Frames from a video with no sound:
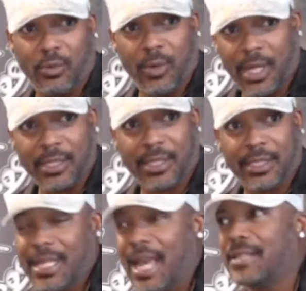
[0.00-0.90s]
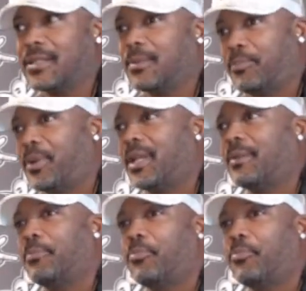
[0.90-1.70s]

you wasn't. That's a big